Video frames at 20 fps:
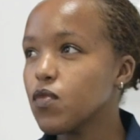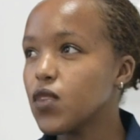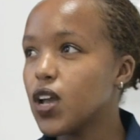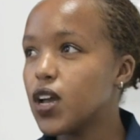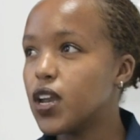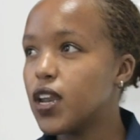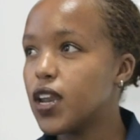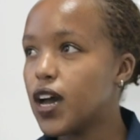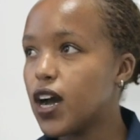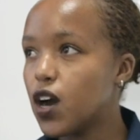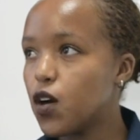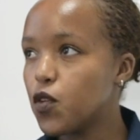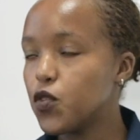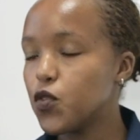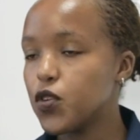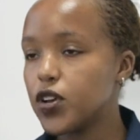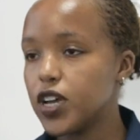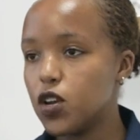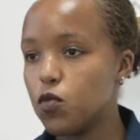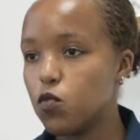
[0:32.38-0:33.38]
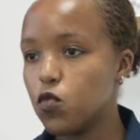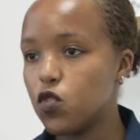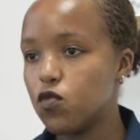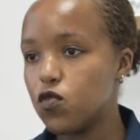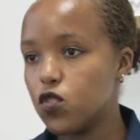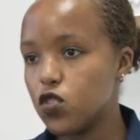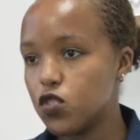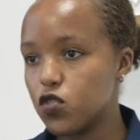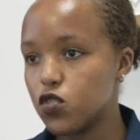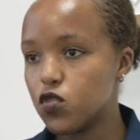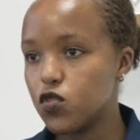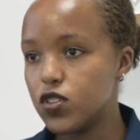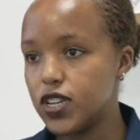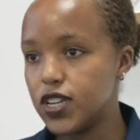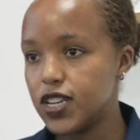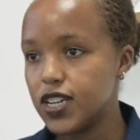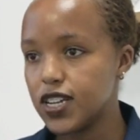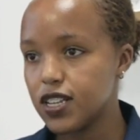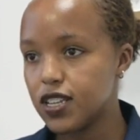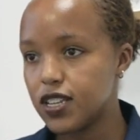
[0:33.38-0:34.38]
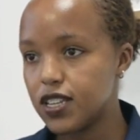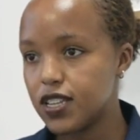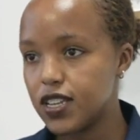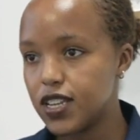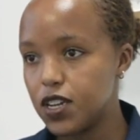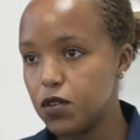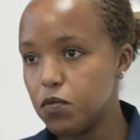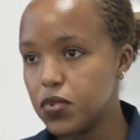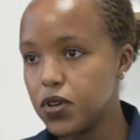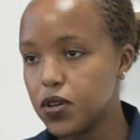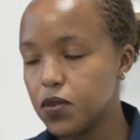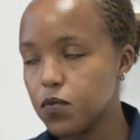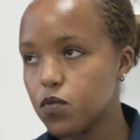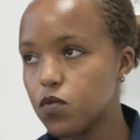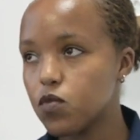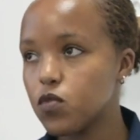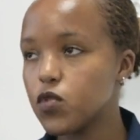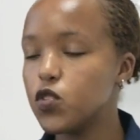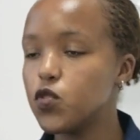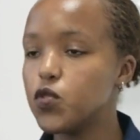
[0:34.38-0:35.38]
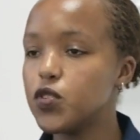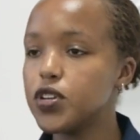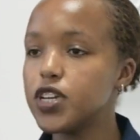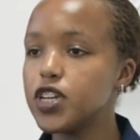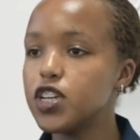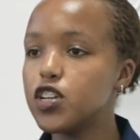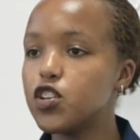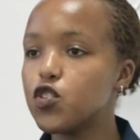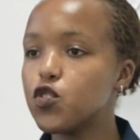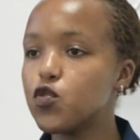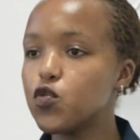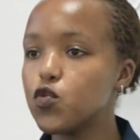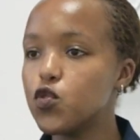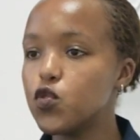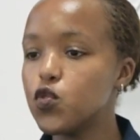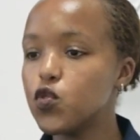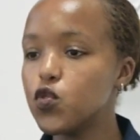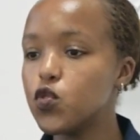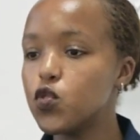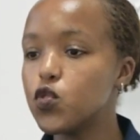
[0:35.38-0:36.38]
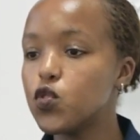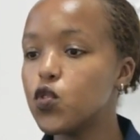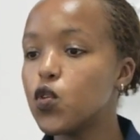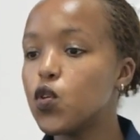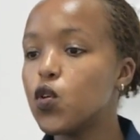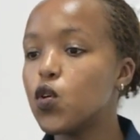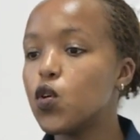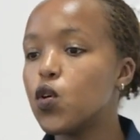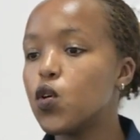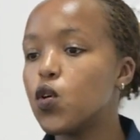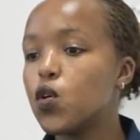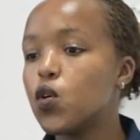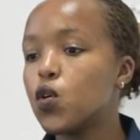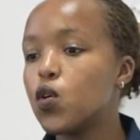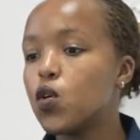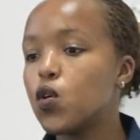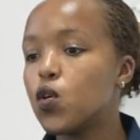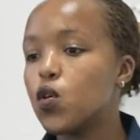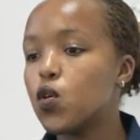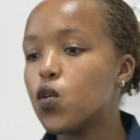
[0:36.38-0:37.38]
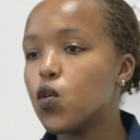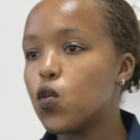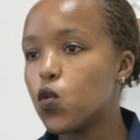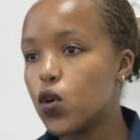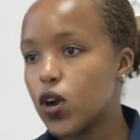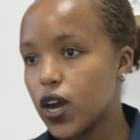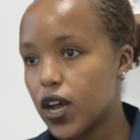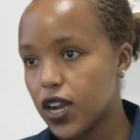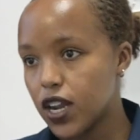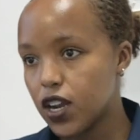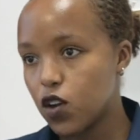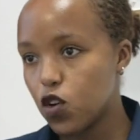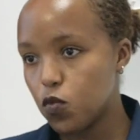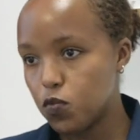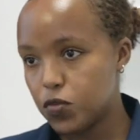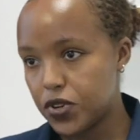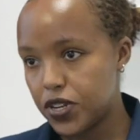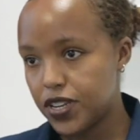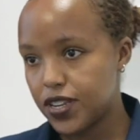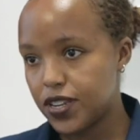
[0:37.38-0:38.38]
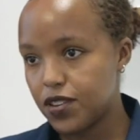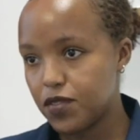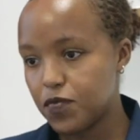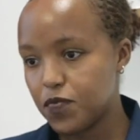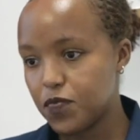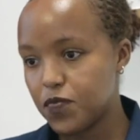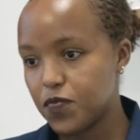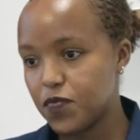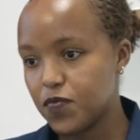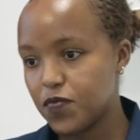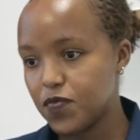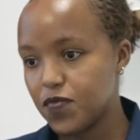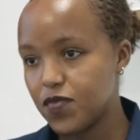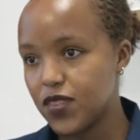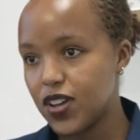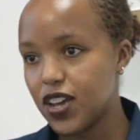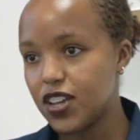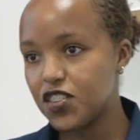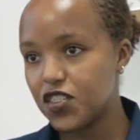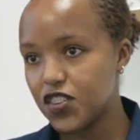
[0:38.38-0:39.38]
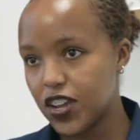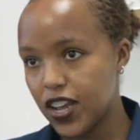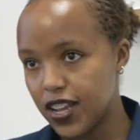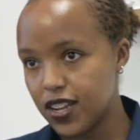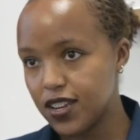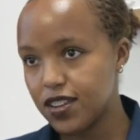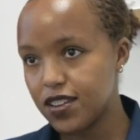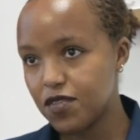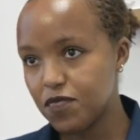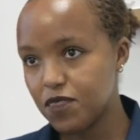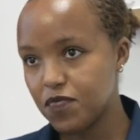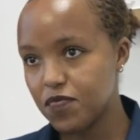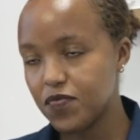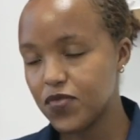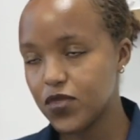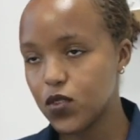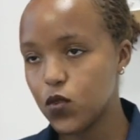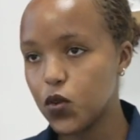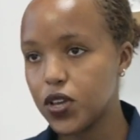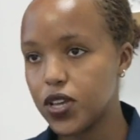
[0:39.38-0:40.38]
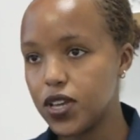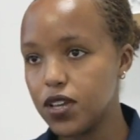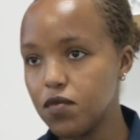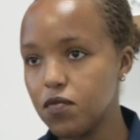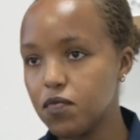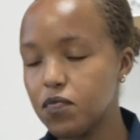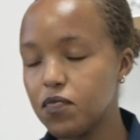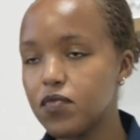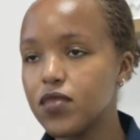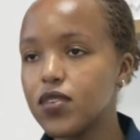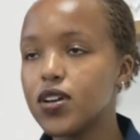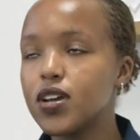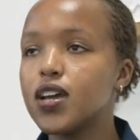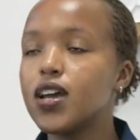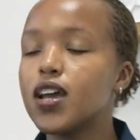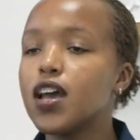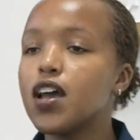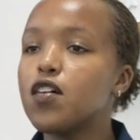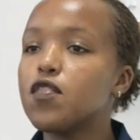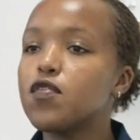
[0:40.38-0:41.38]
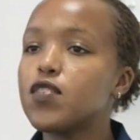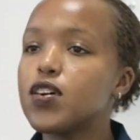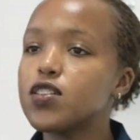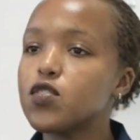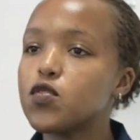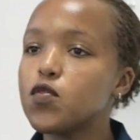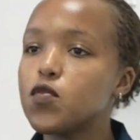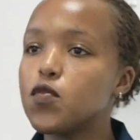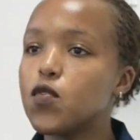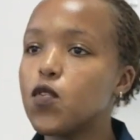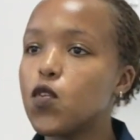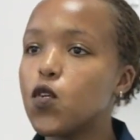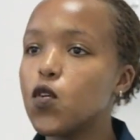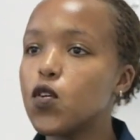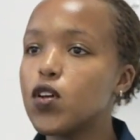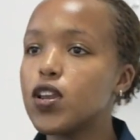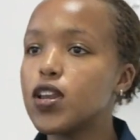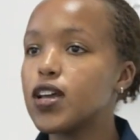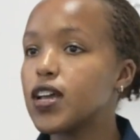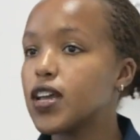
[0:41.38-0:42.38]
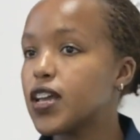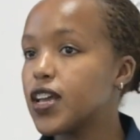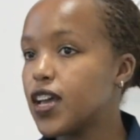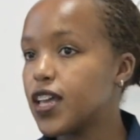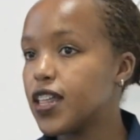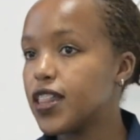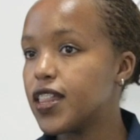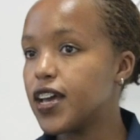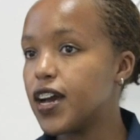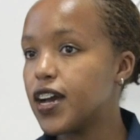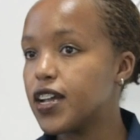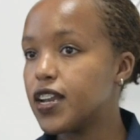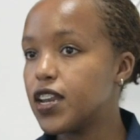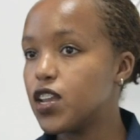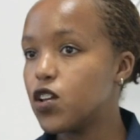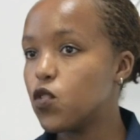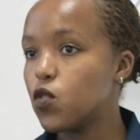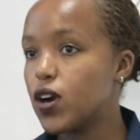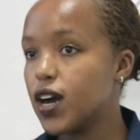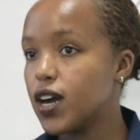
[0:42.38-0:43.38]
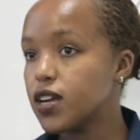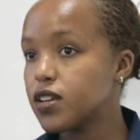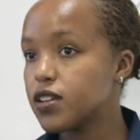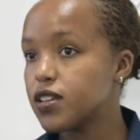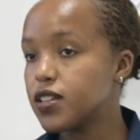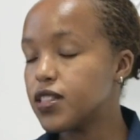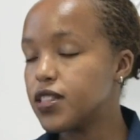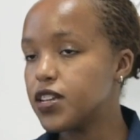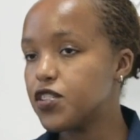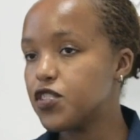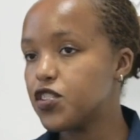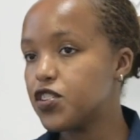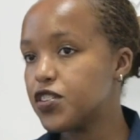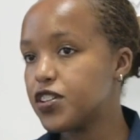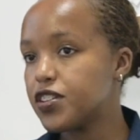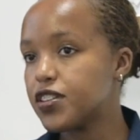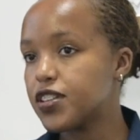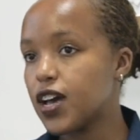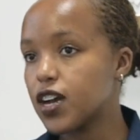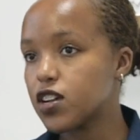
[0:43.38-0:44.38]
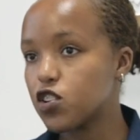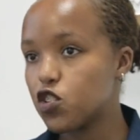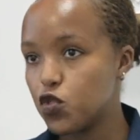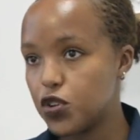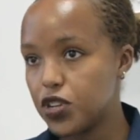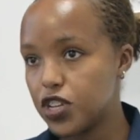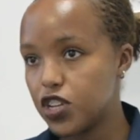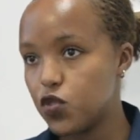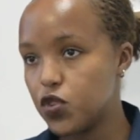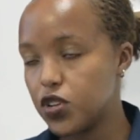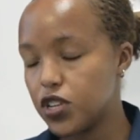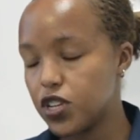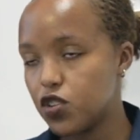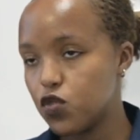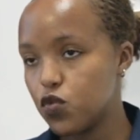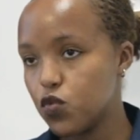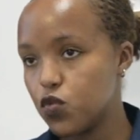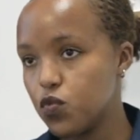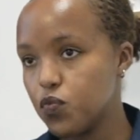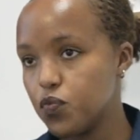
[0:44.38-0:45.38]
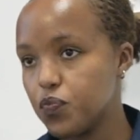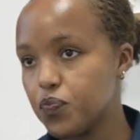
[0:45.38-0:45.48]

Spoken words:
now you can move on to the next step. You need to know who can adopt a child. Okay. First of all, in the new act, in the Children's Act 2022,